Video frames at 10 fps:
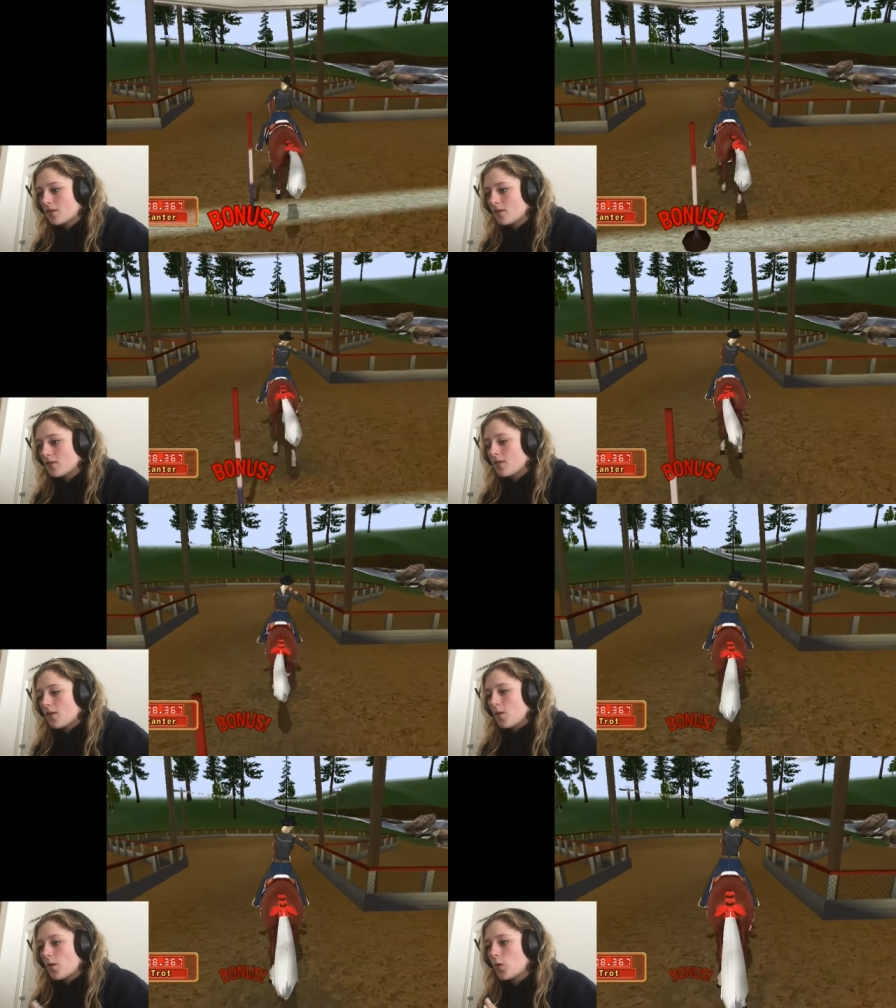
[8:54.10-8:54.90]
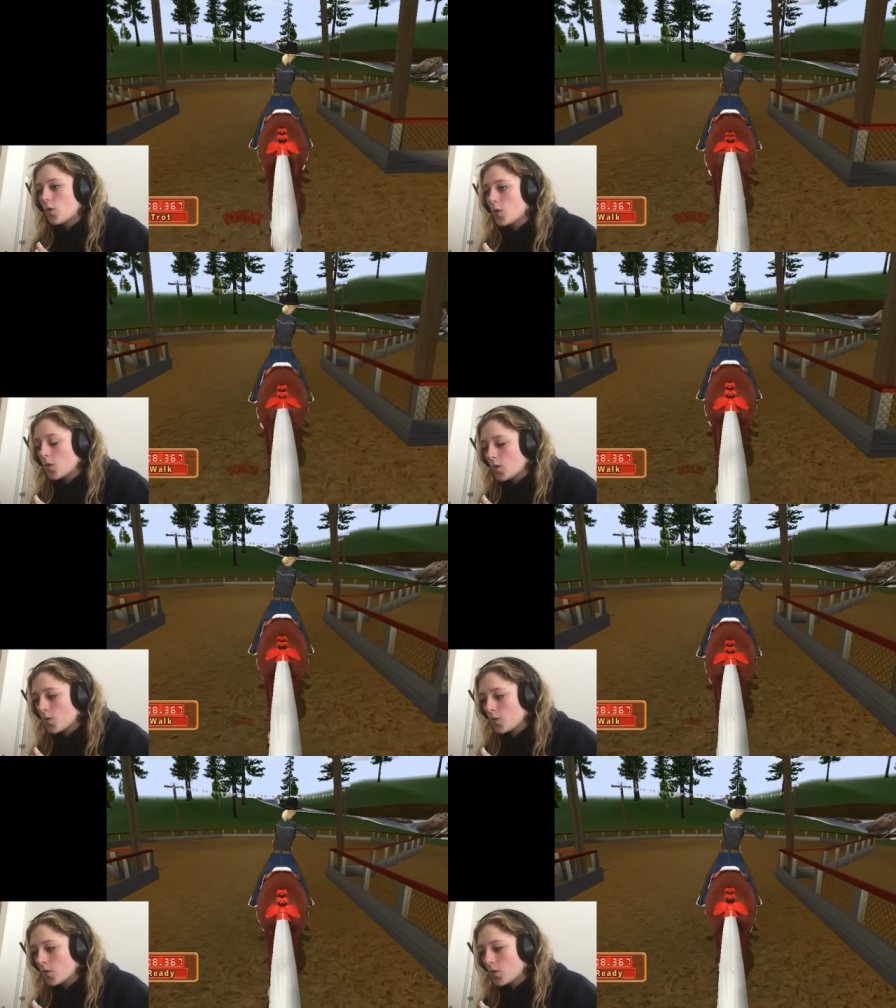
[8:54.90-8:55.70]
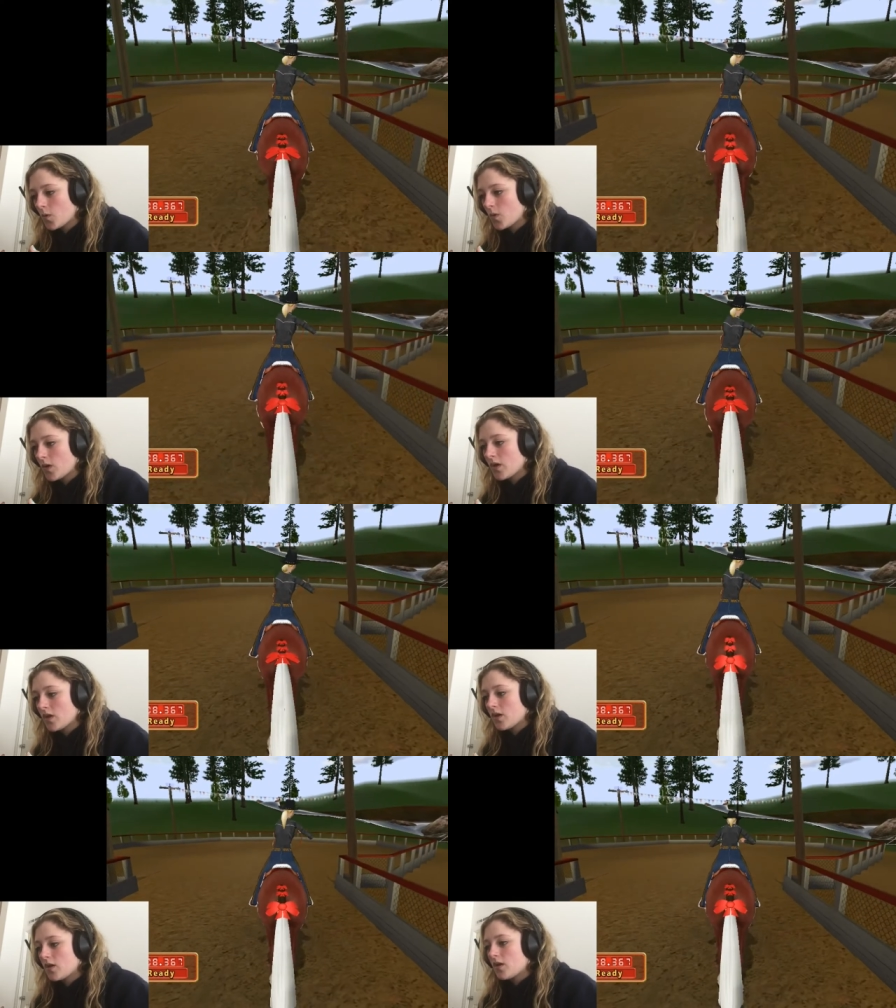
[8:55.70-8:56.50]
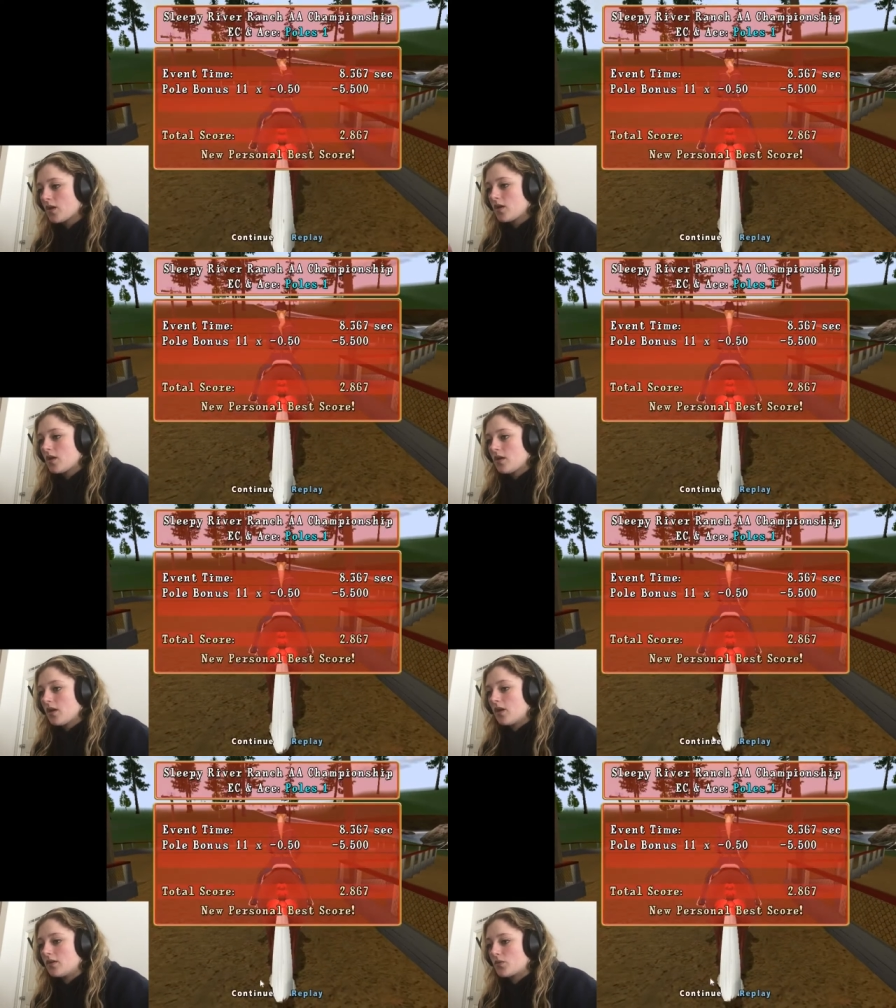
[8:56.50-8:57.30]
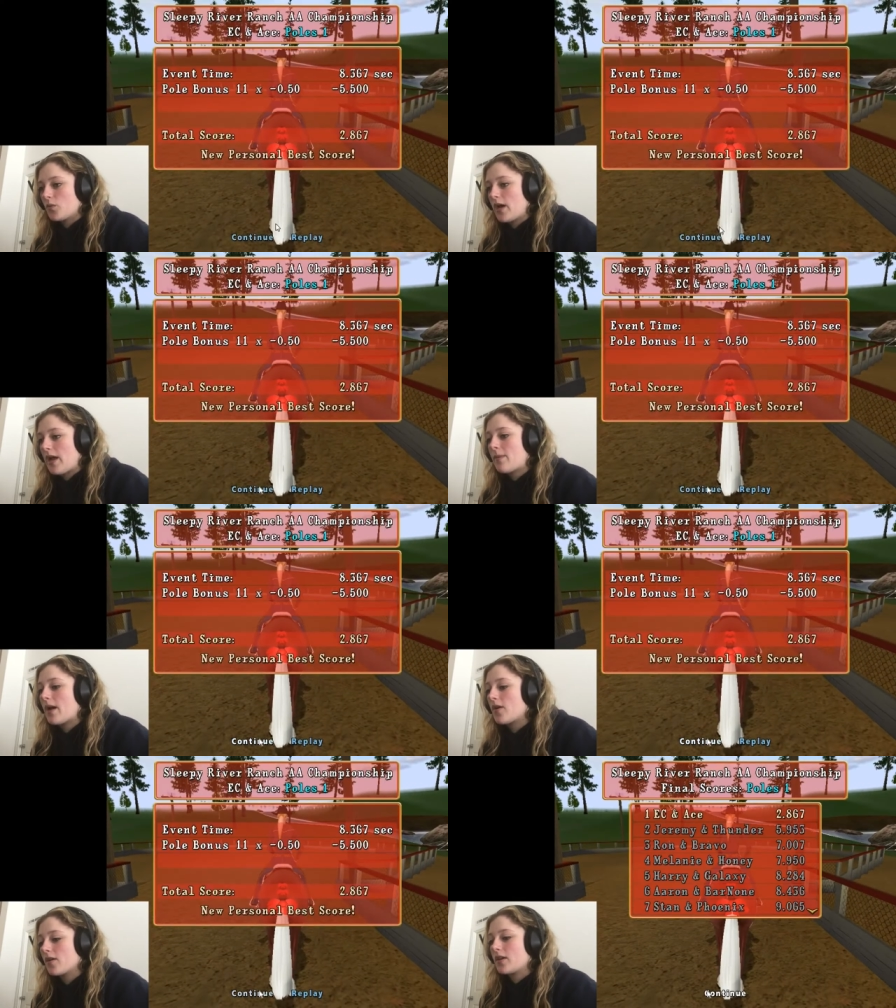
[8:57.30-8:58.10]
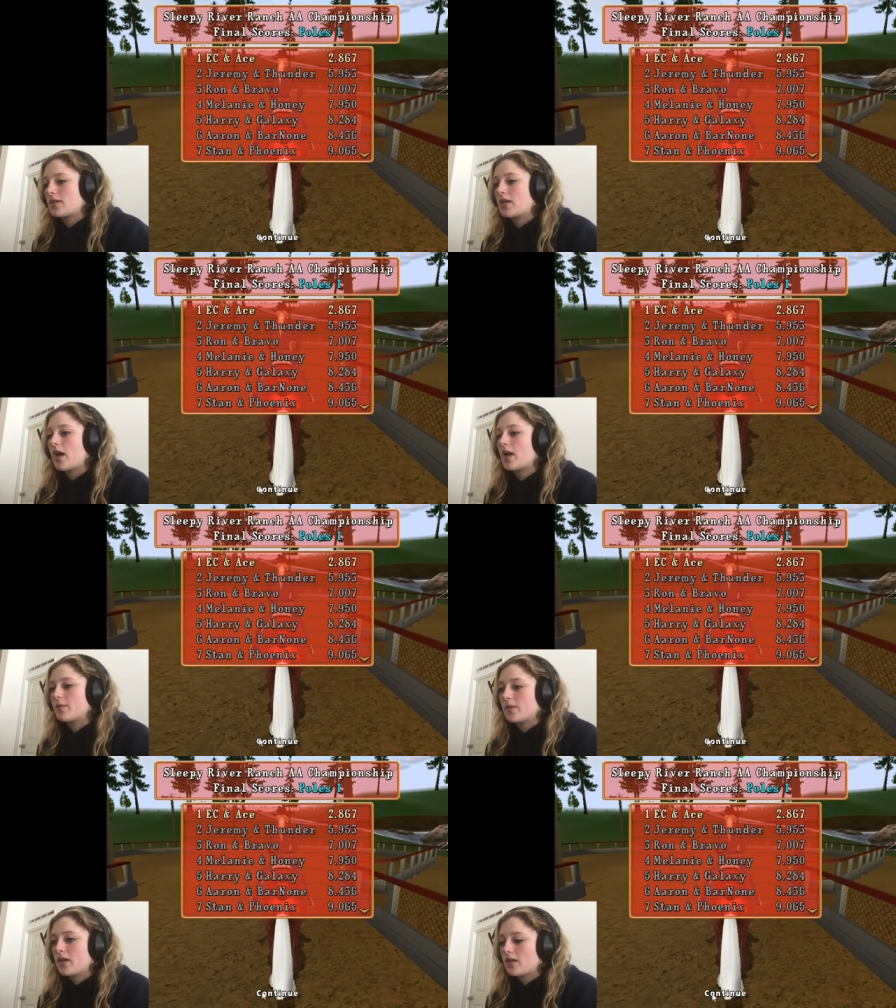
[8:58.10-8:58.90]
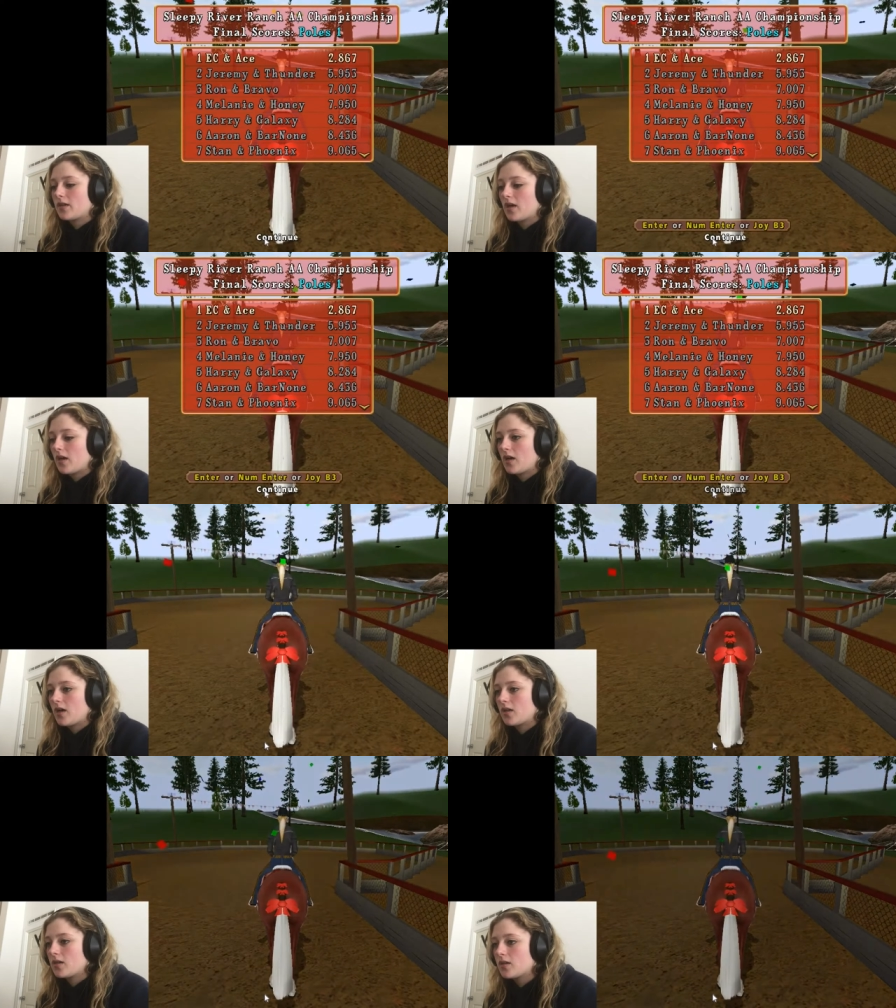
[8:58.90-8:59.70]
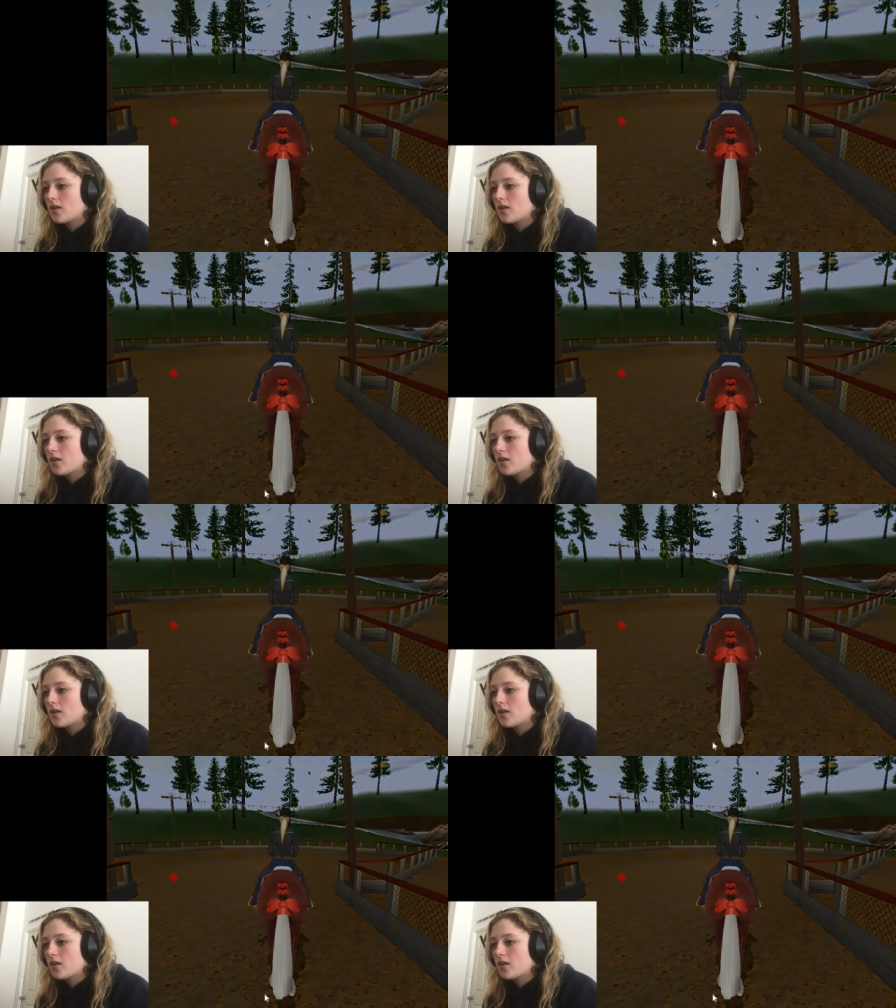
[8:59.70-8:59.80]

This must be a new record for our rider. That was way better this time, thank God.